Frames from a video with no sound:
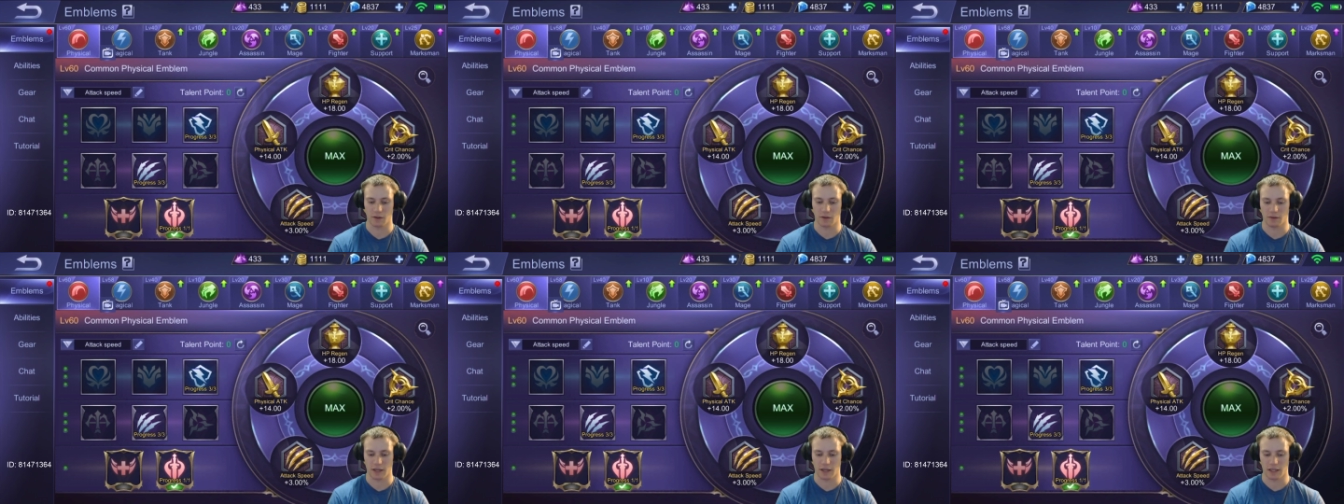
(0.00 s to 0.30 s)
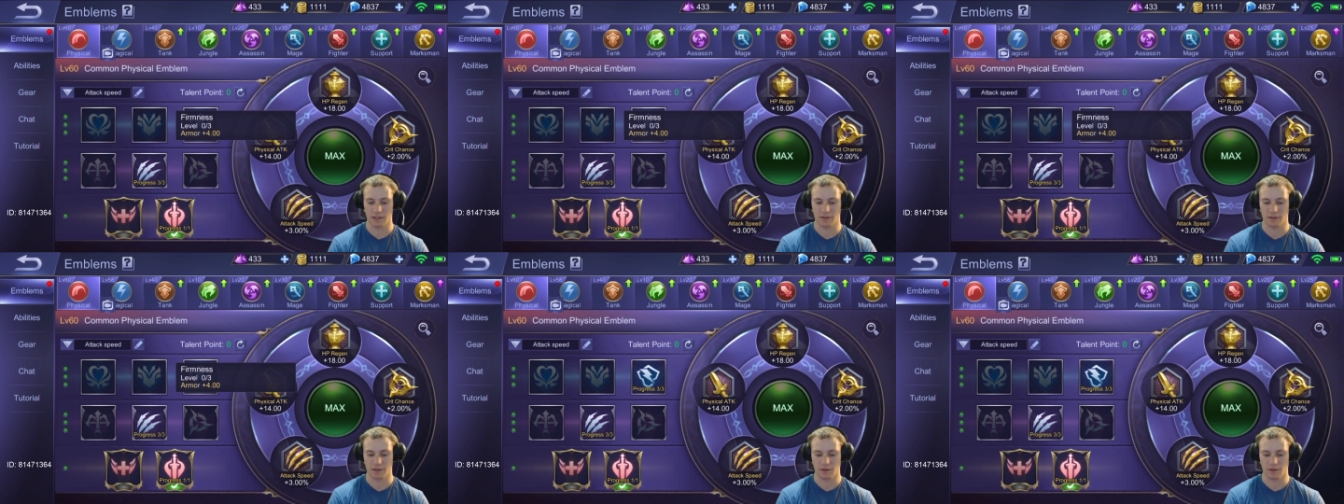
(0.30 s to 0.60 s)

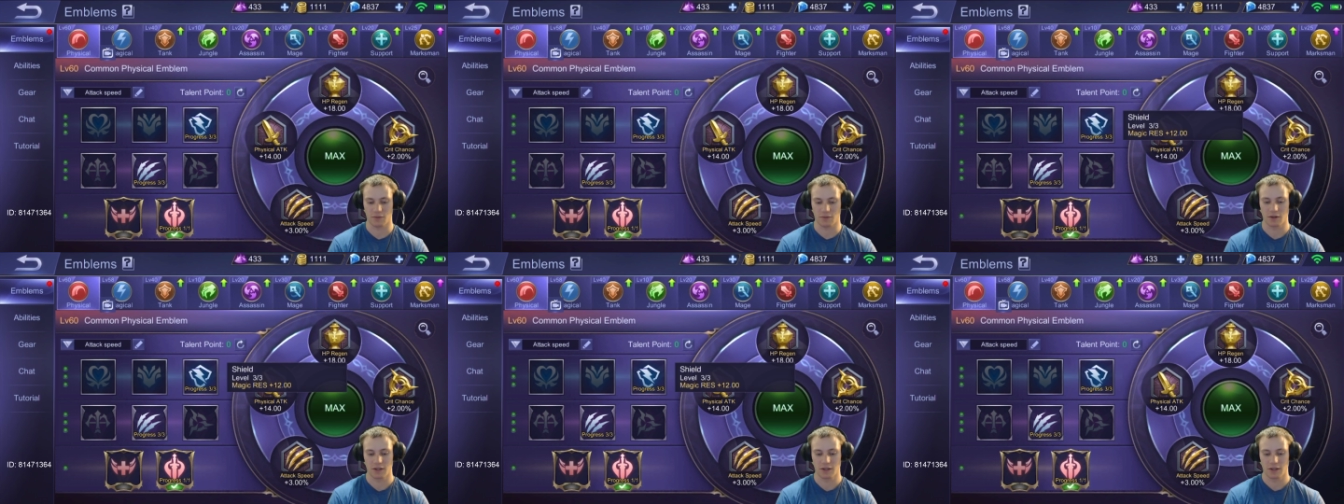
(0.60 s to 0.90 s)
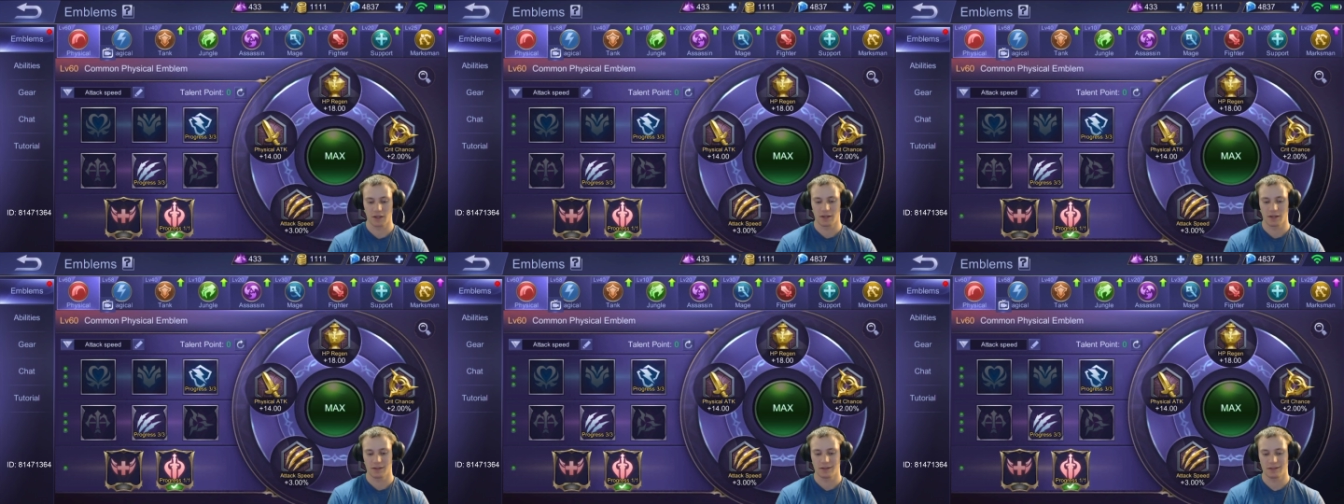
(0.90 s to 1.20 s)
right? So
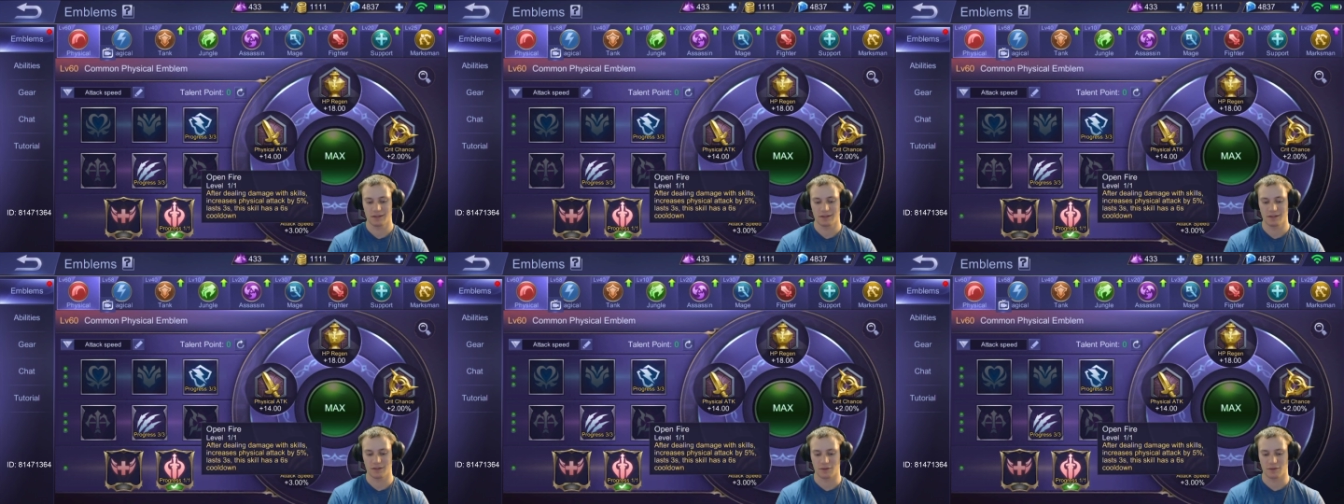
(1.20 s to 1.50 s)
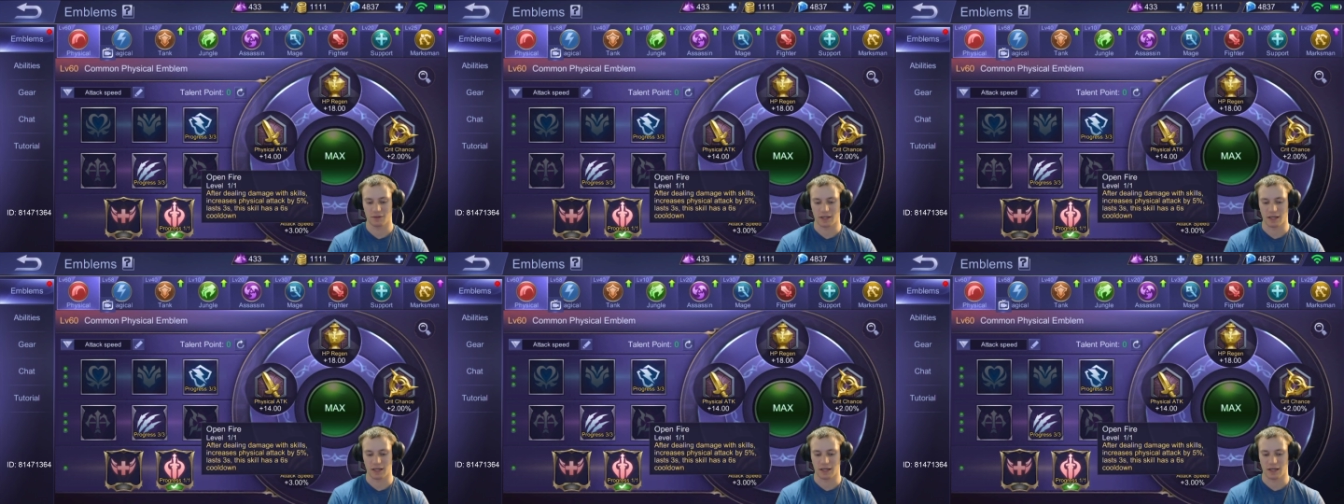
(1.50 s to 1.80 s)
this is
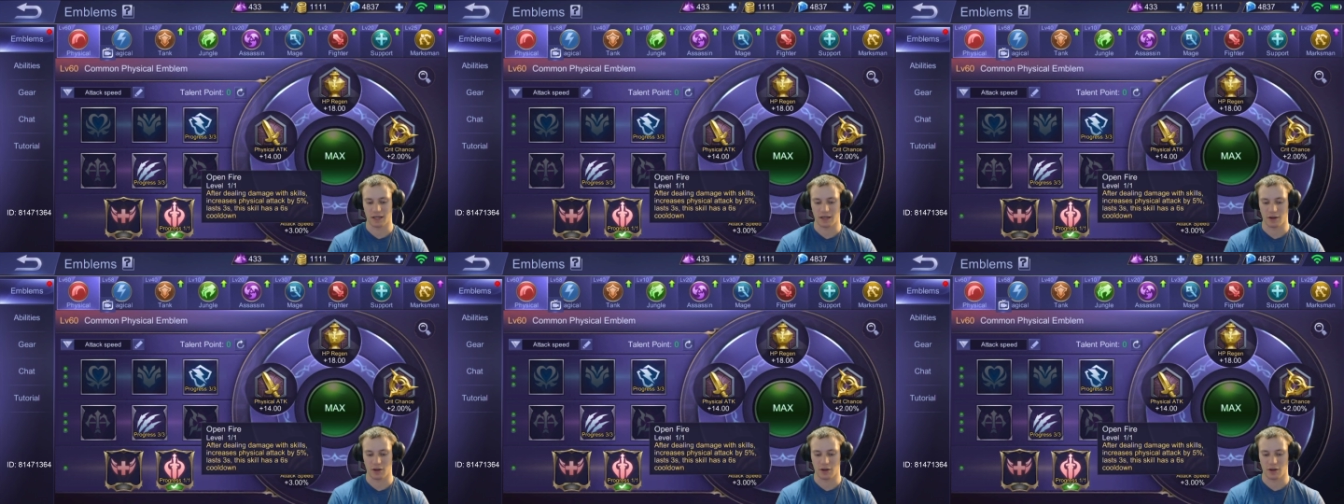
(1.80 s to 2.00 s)
okay.